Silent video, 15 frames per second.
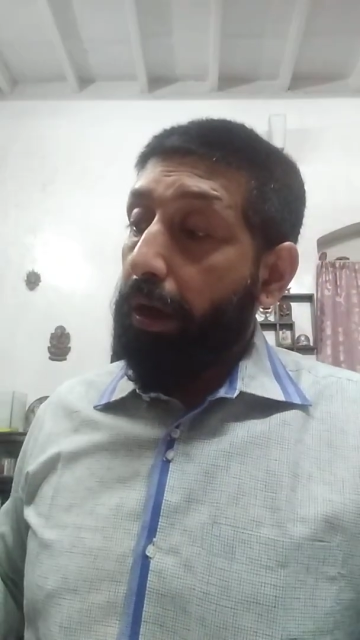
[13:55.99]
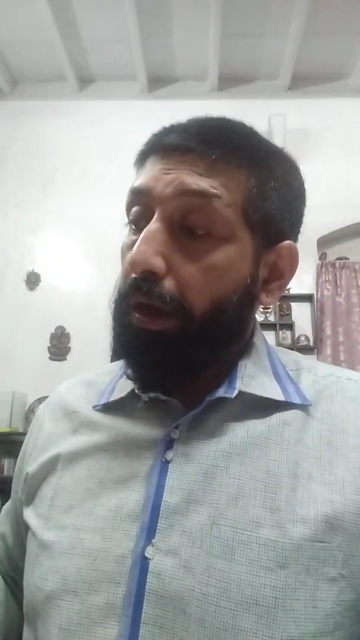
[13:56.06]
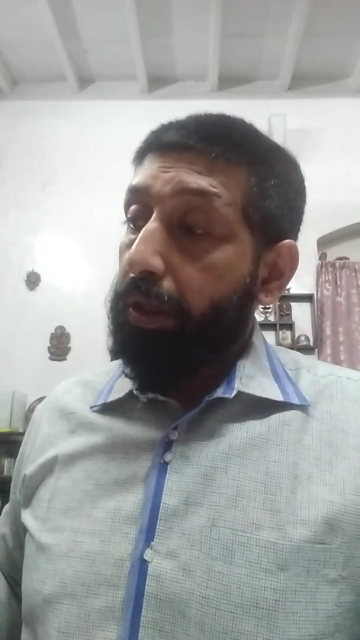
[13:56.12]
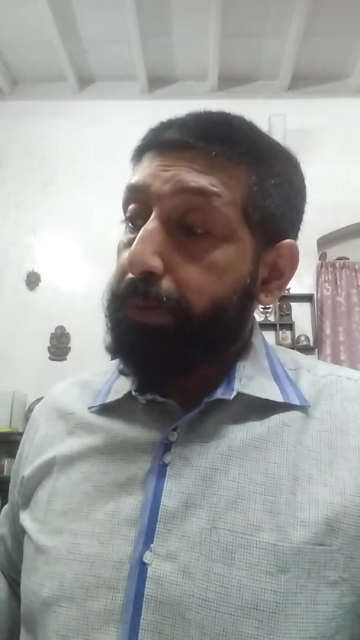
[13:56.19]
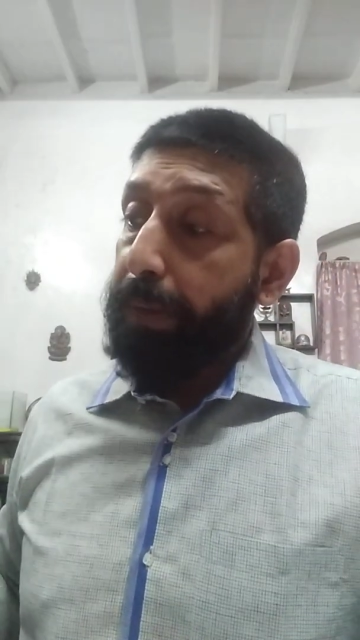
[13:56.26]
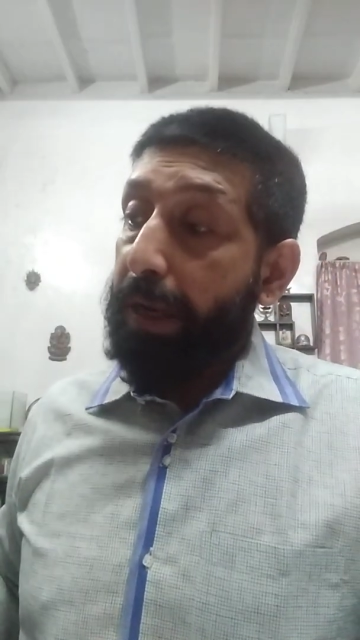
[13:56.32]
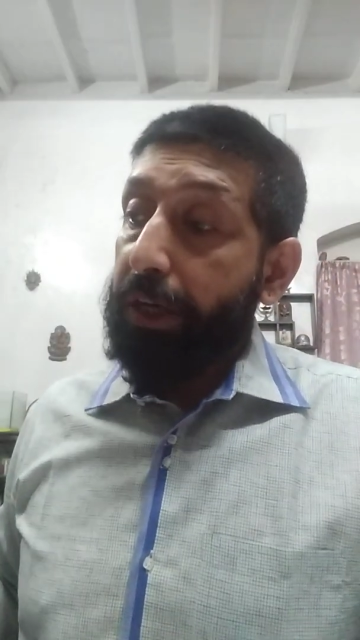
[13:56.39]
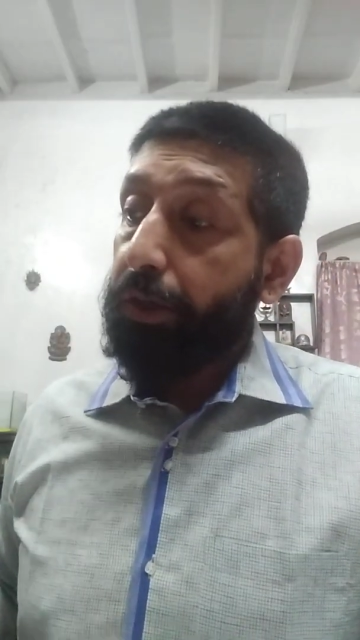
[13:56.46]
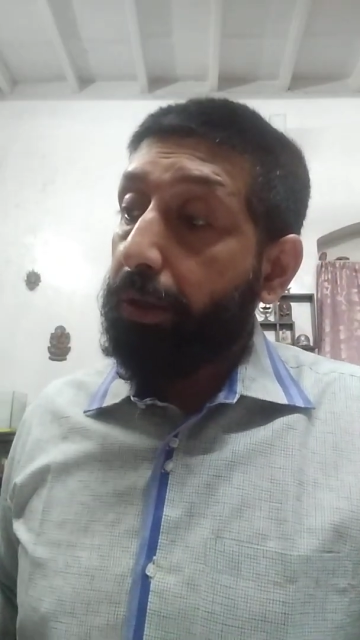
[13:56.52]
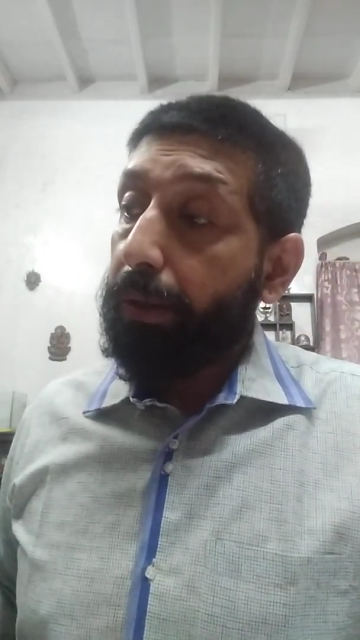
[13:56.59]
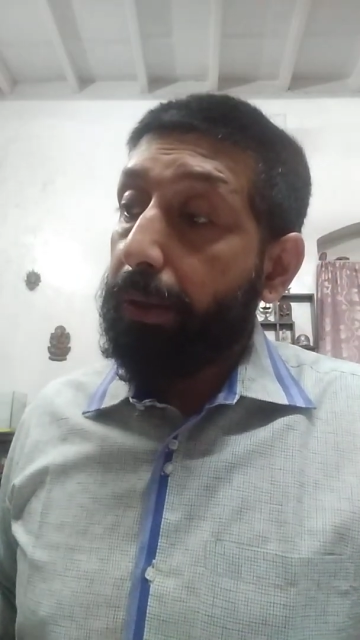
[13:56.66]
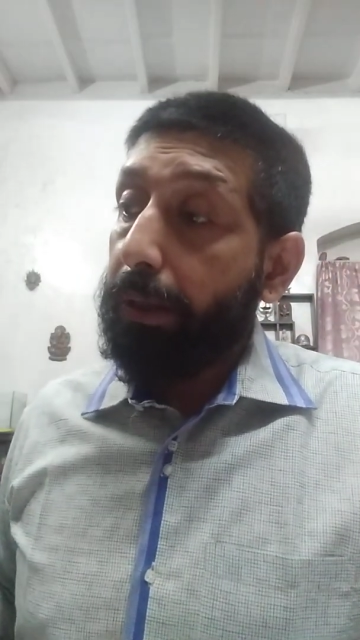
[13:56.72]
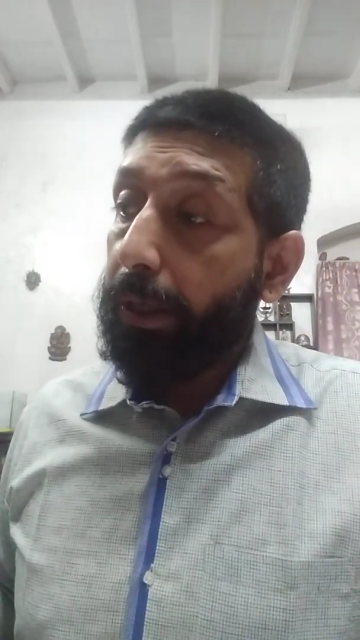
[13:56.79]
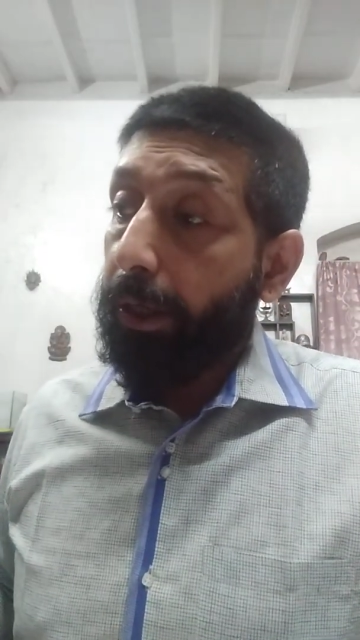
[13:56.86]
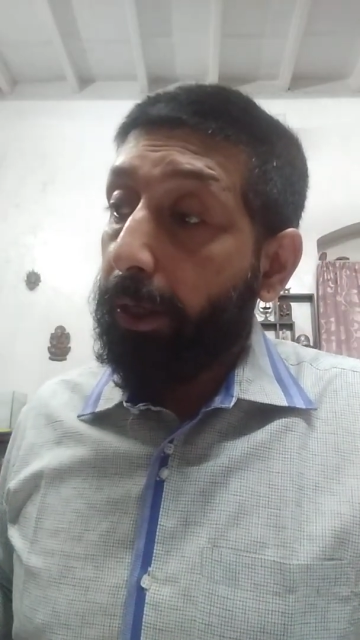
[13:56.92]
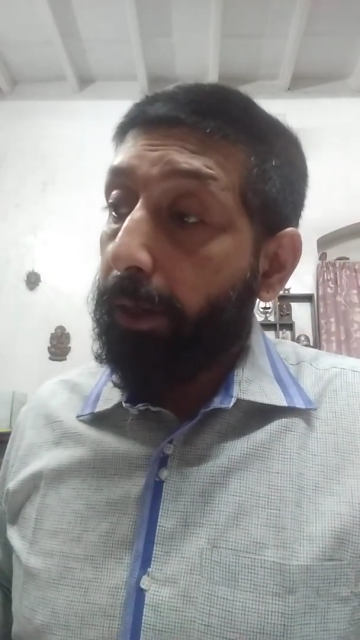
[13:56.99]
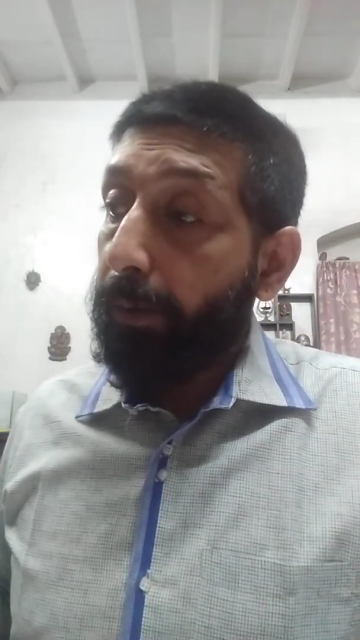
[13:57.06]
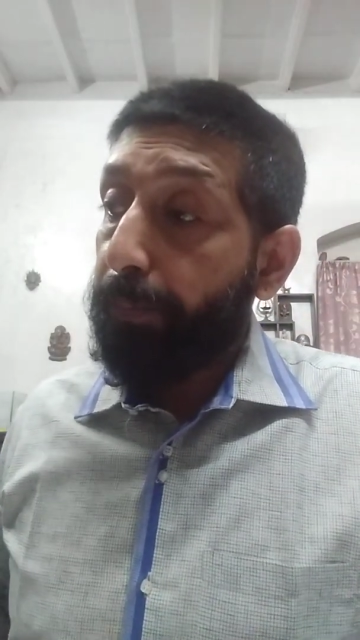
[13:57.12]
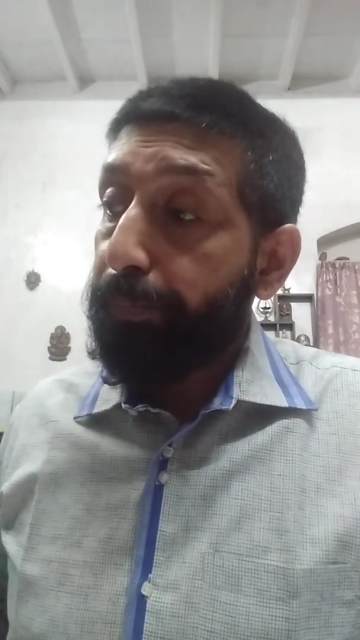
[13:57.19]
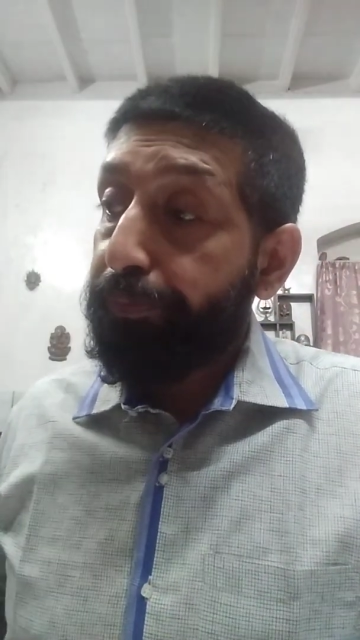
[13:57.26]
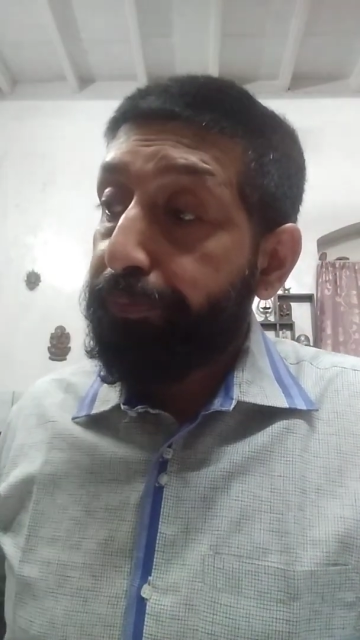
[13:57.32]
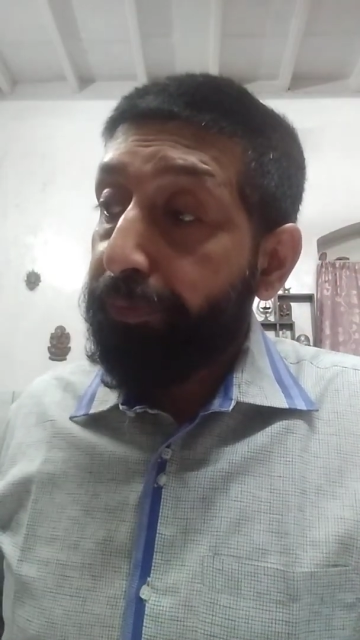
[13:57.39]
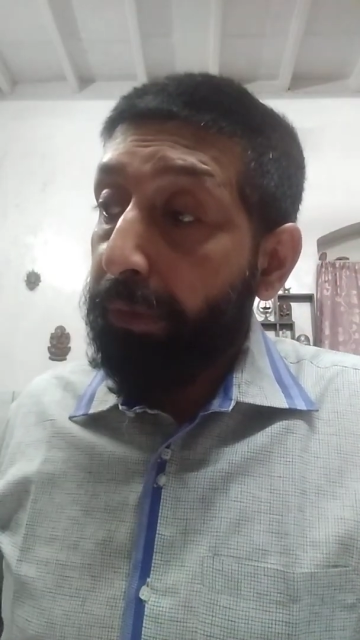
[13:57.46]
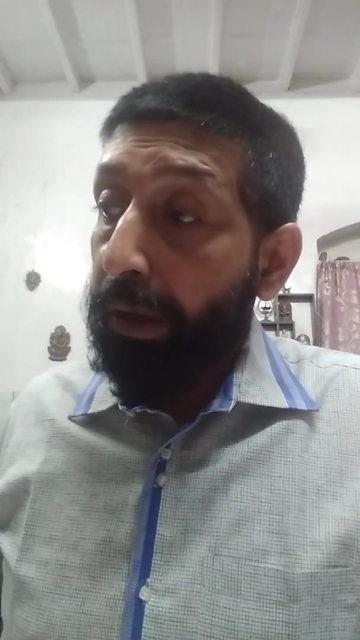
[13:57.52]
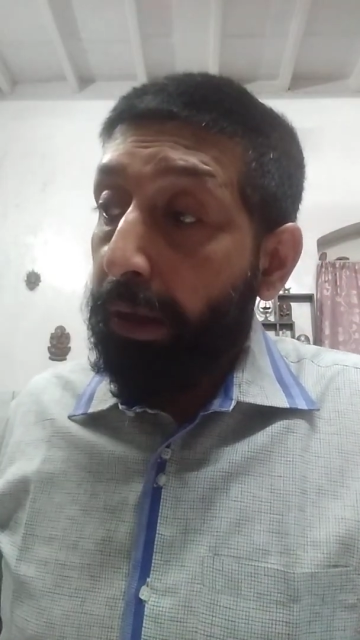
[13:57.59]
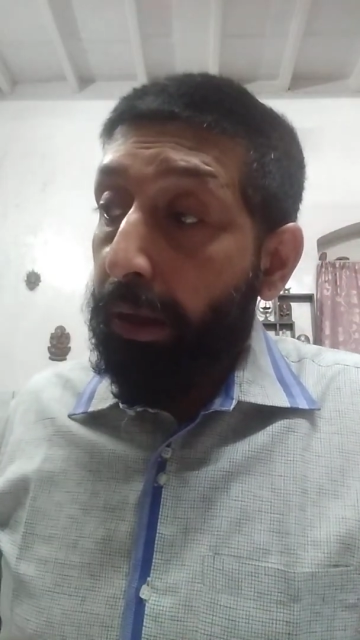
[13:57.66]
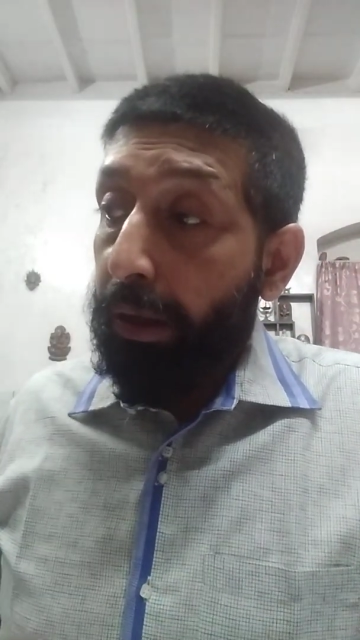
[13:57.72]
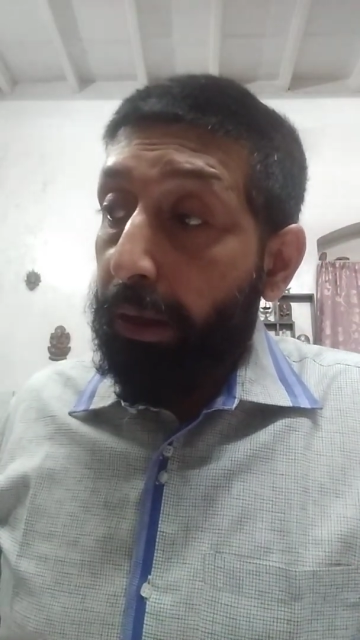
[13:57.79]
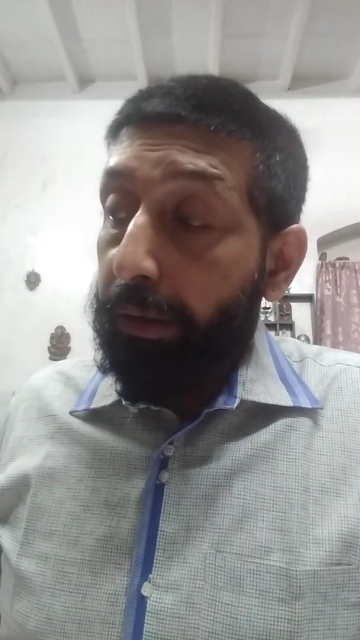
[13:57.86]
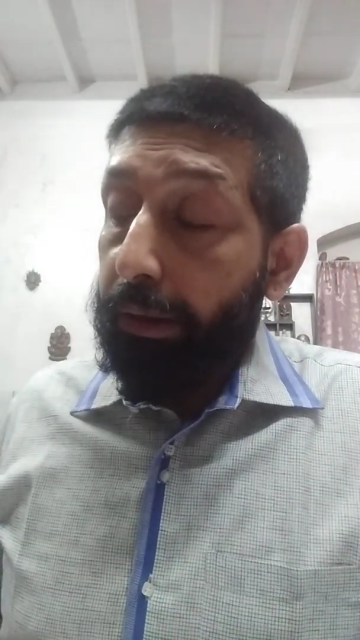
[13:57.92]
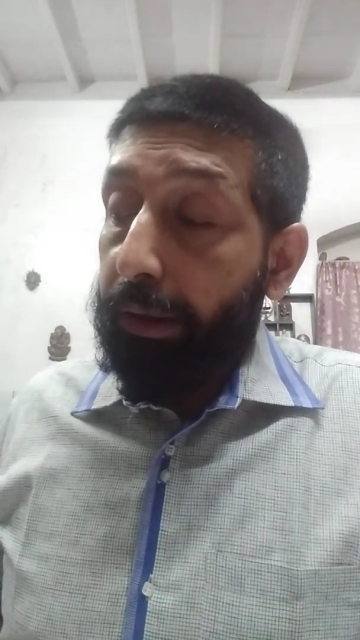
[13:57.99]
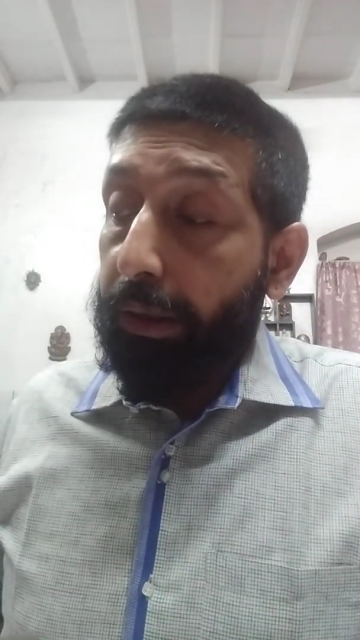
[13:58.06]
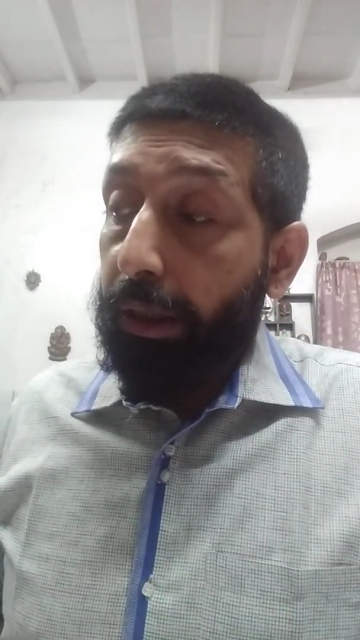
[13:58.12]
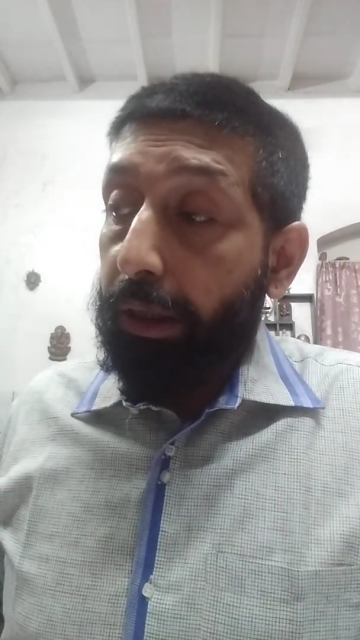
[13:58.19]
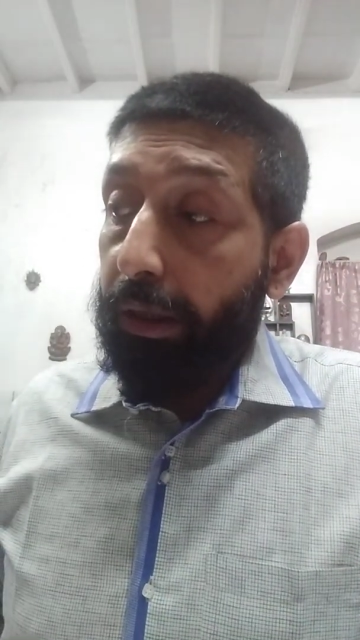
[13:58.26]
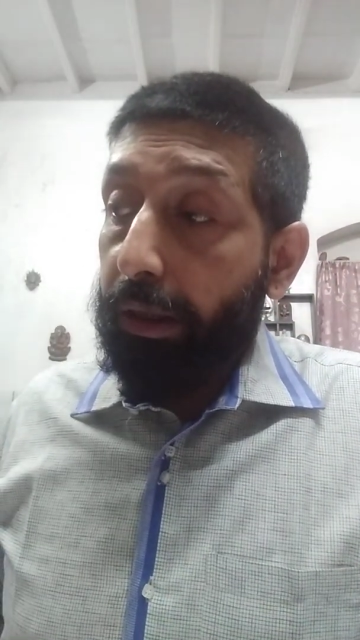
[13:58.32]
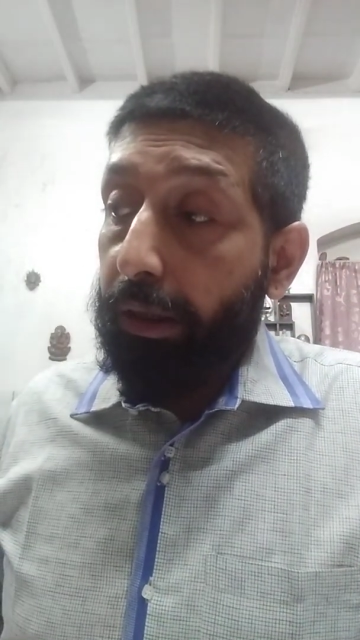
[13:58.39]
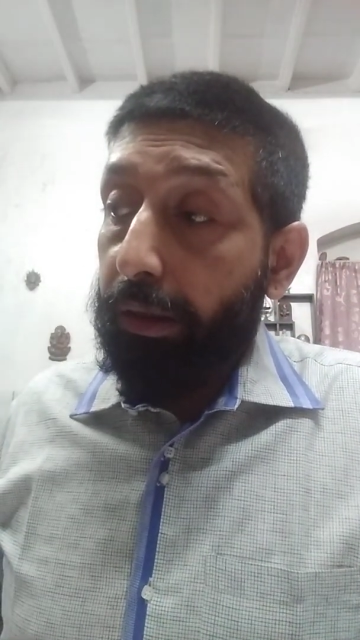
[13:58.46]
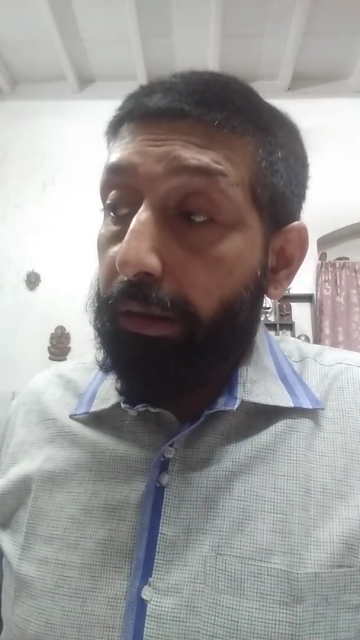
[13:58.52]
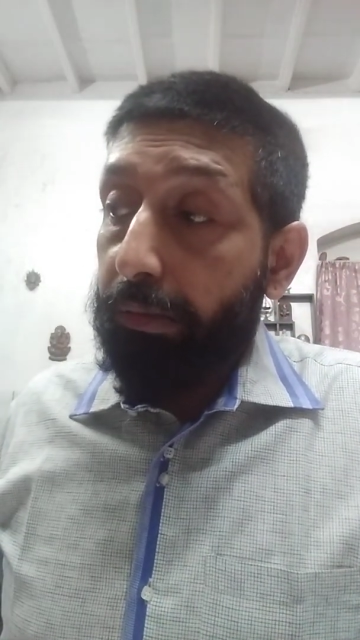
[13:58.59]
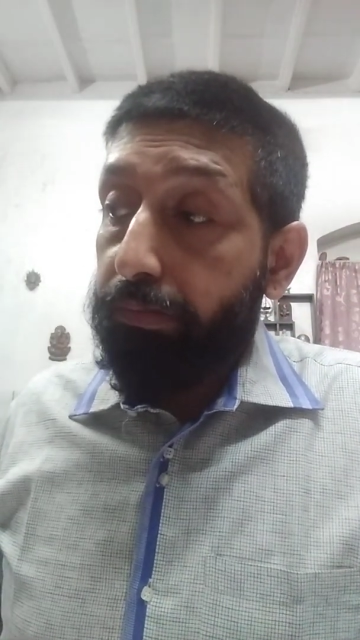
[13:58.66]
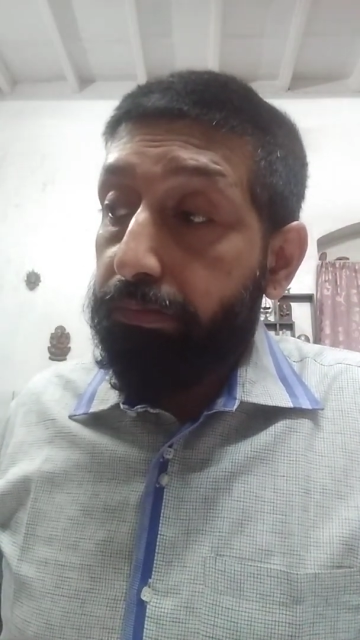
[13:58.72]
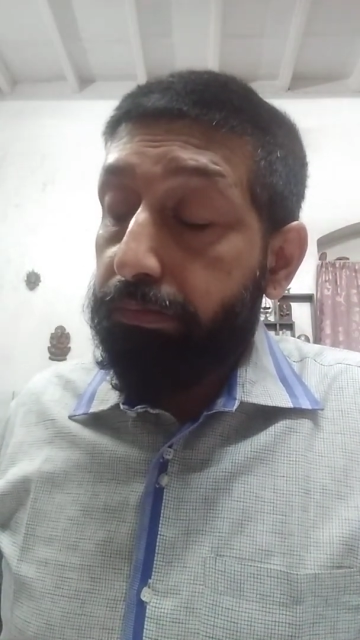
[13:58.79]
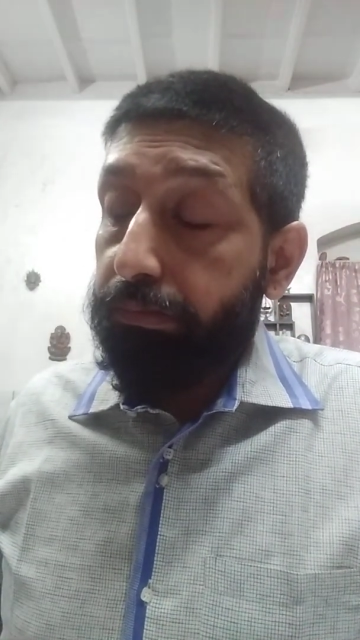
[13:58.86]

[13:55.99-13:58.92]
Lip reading: special the